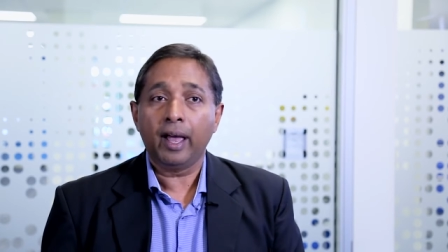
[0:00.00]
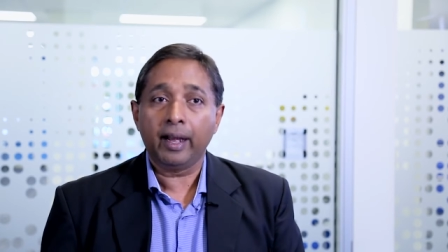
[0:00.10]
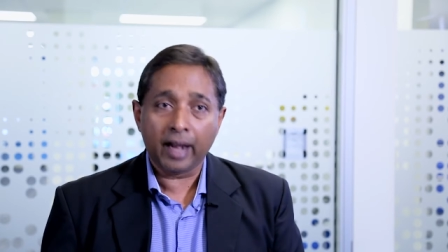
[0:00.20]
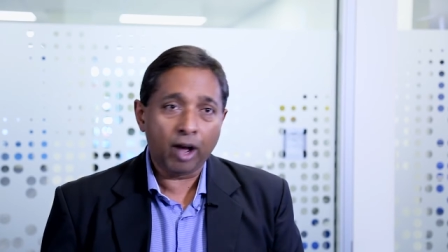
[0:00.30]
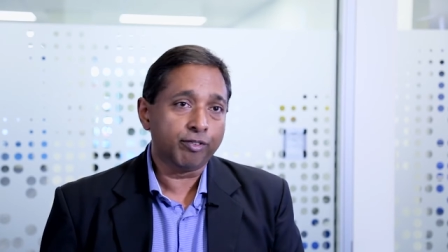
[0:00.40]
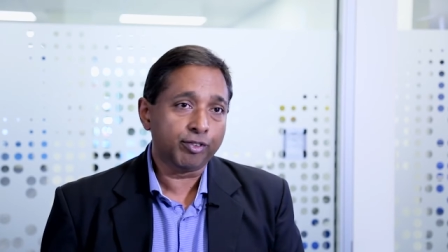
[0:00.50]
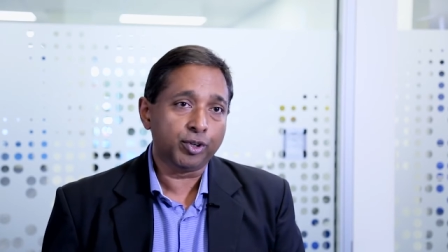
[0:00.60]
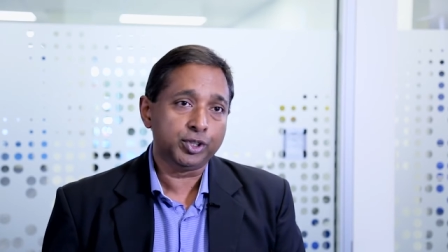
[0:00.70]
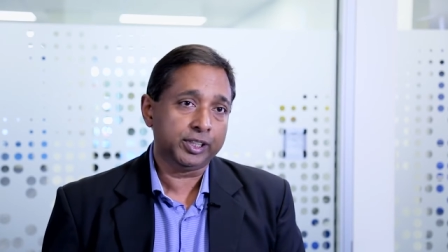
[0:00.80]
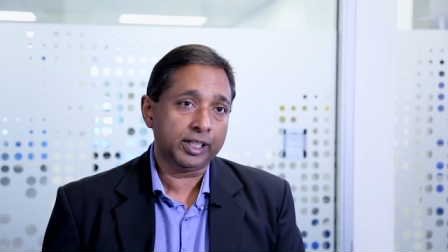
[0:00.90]
and now of
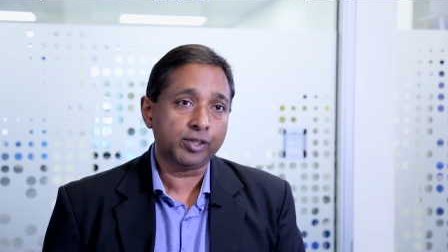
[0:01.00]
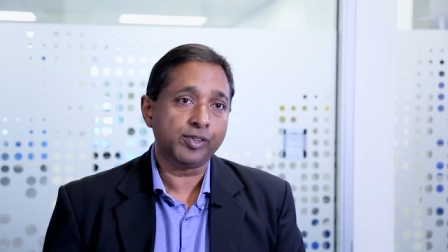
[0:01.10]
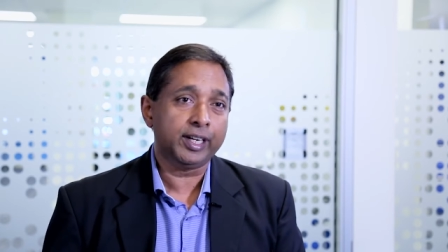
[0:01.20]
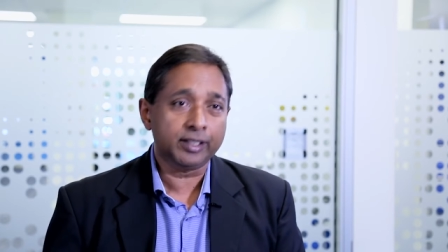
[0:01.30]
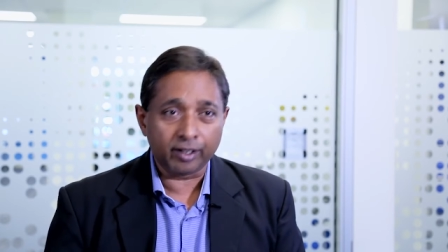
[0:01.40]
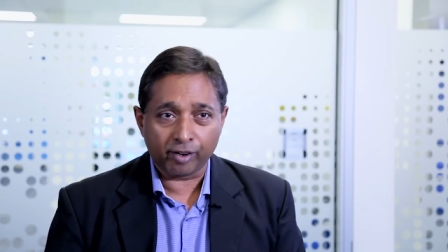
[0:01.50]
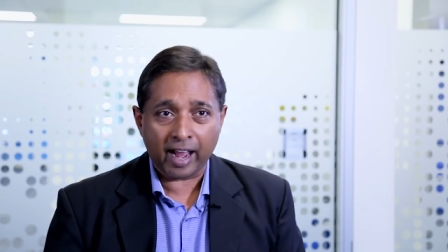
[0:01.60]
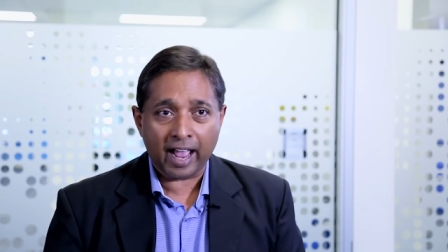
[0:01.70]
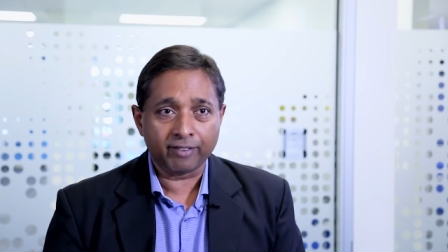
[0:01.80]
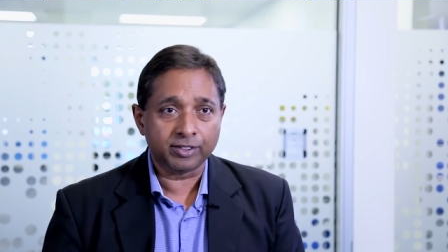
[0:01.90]
course you can create the
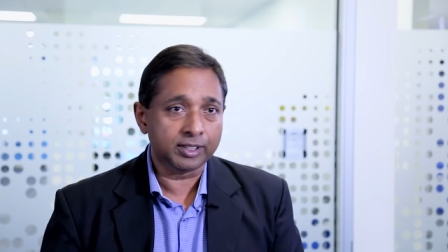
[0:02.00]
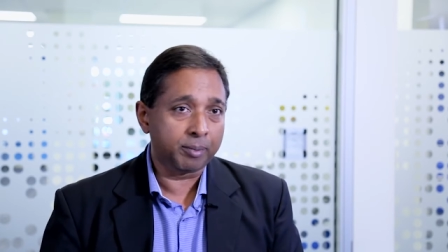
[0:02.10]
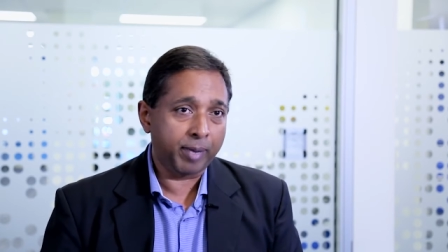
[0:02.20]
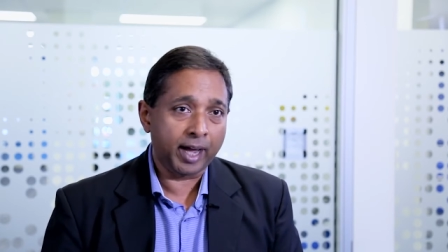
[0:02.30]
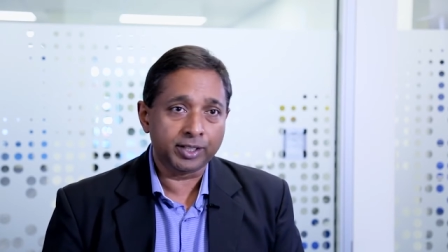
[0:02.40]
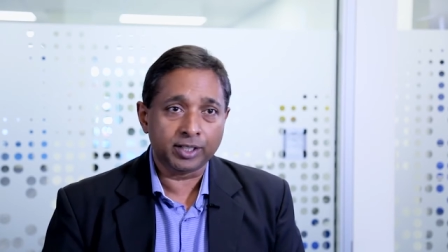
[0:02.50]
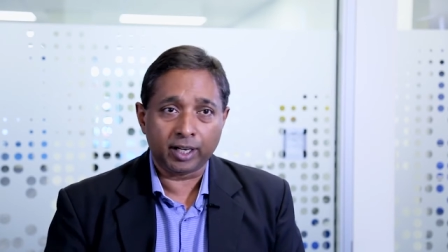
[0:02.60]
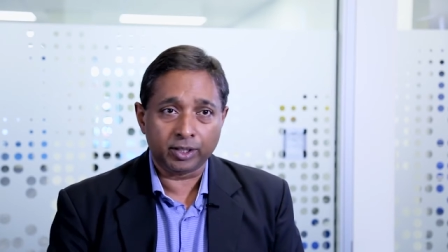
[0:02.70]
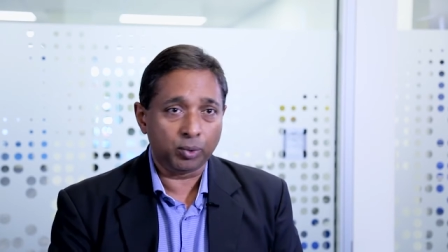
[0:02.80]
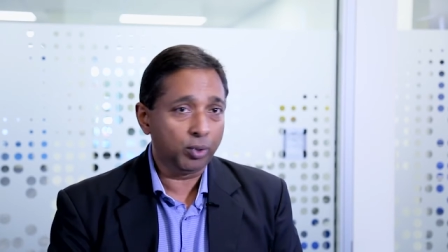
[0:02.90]
graphs, the pie
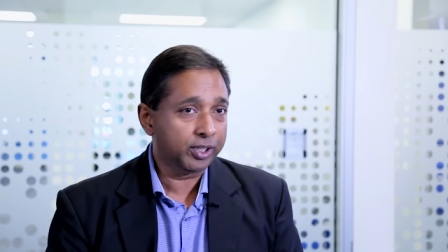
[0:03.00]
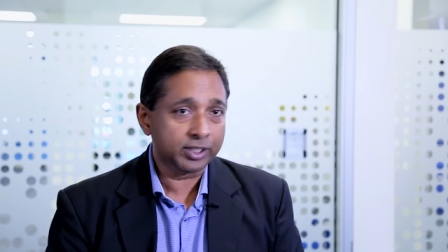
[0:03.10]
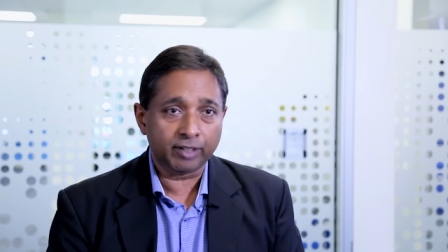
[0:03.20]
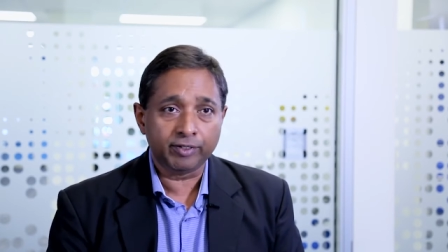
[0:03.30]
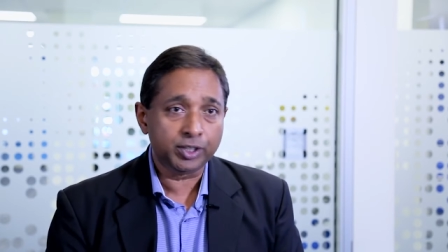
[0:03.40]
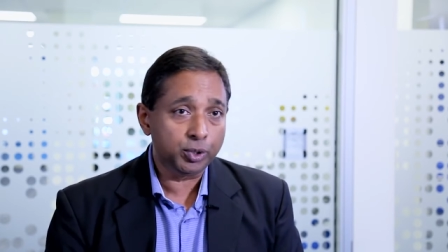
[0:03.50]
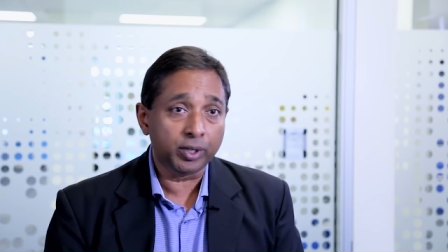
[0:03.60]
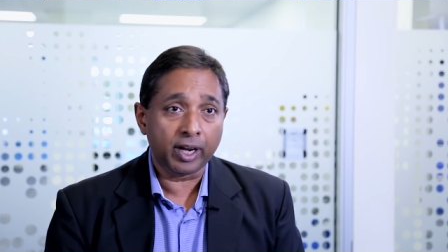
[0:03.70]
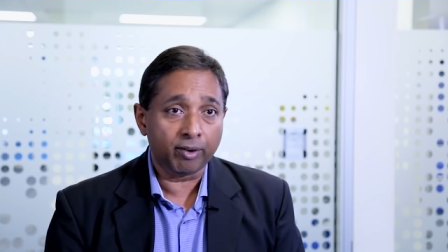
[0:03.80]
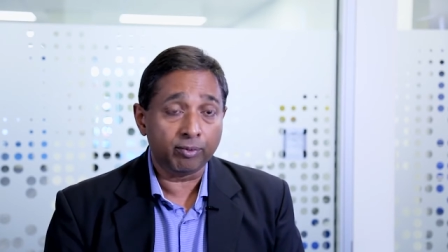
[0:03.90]
charts, all of the stuff that you
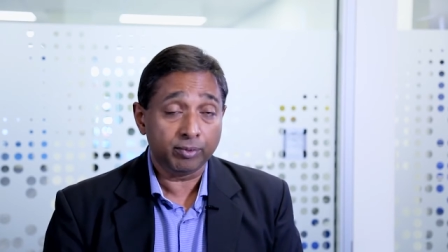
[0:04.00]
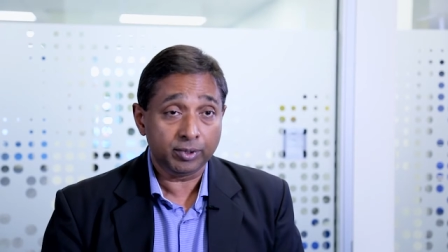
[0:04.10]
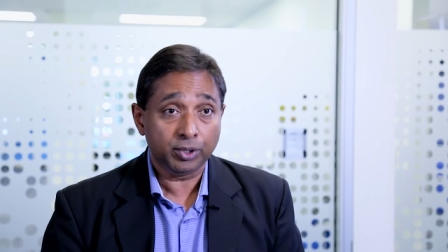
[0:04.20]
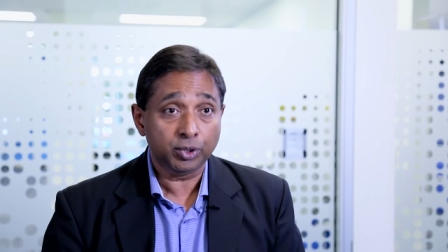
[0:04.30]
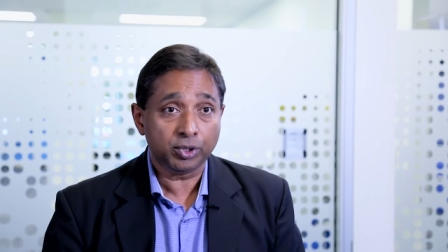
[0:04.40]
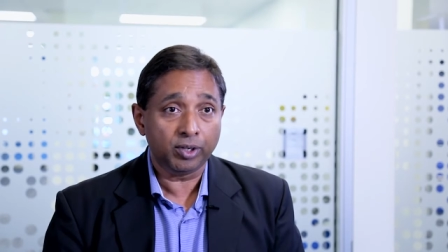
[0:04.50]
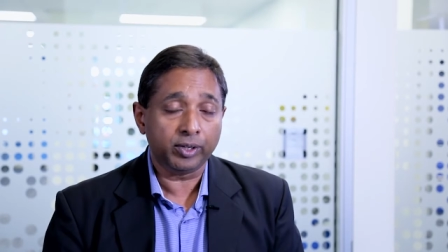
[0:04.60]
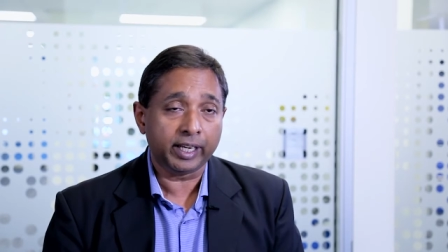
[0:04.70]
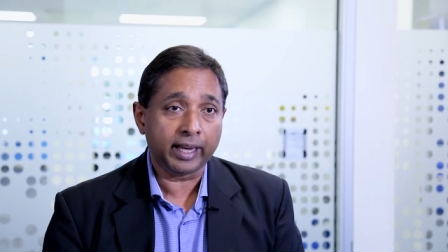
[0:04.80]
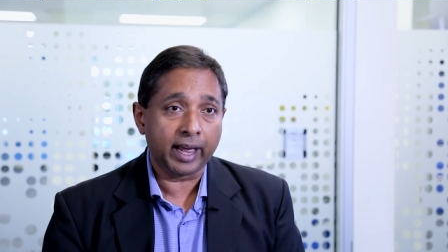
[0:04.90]
and I are used to
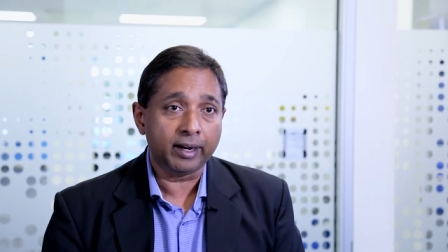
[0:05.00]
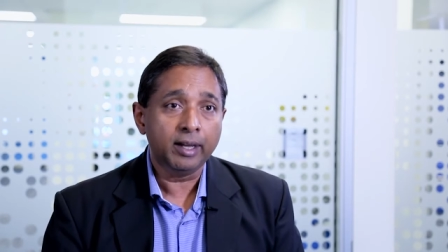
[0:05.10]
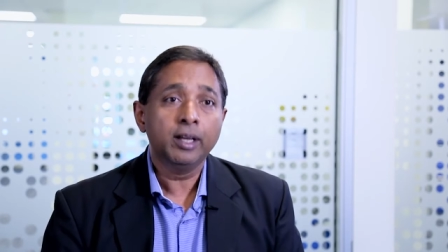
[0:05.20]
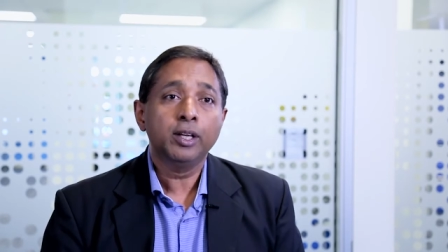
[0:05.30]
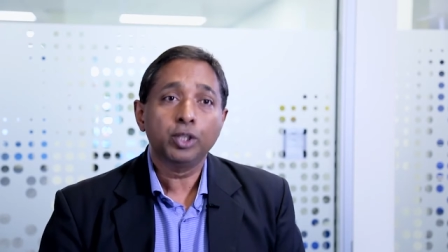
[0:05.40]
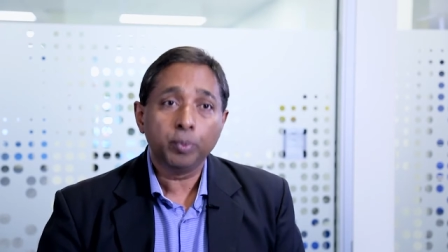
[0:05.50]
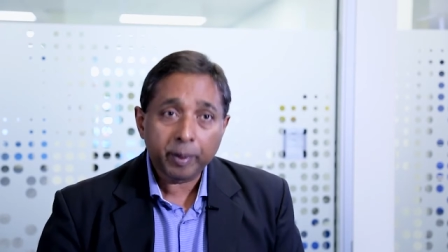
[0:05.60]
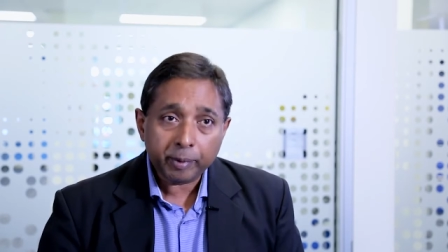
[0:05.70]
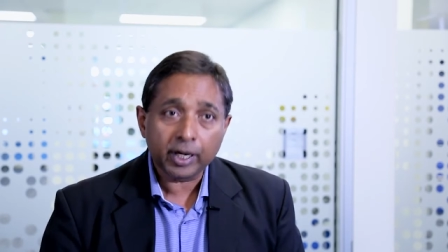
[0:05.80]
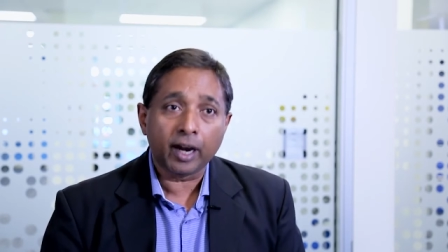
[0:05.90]
looking at to be
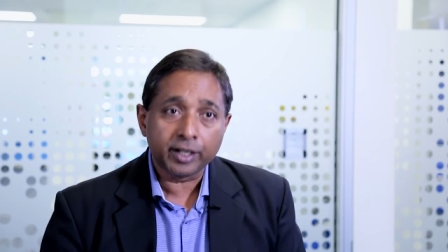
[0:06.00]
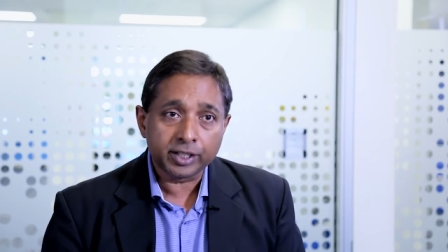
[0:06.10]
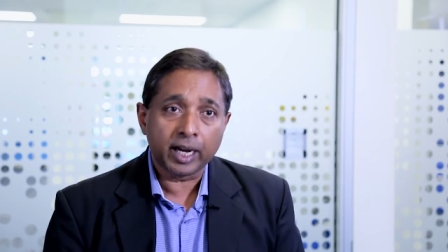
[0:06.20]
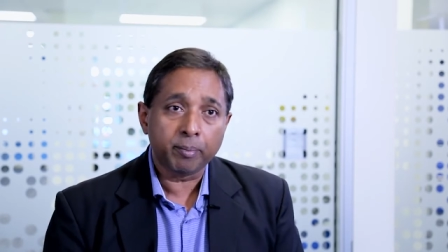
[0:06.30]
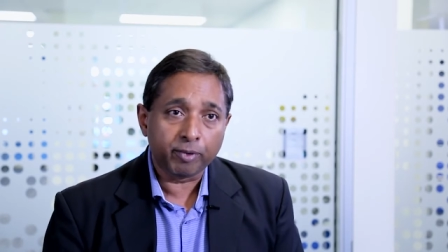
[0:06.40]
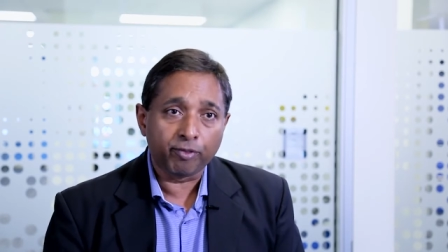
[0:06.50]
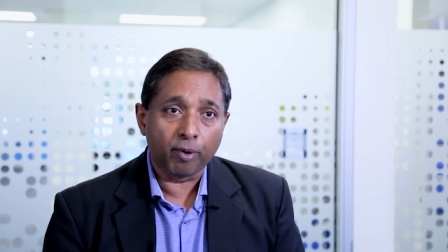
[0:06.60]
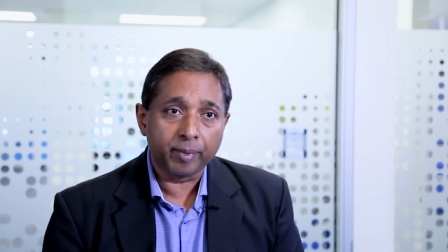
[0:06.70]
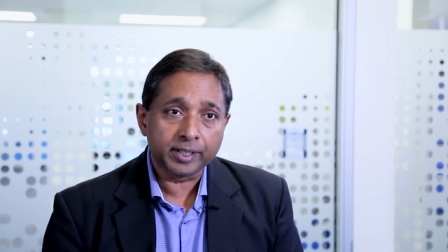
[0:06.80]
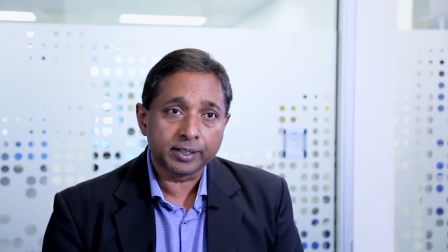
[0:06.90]
able to understand
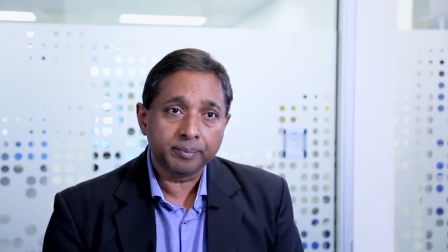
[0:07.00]
performance.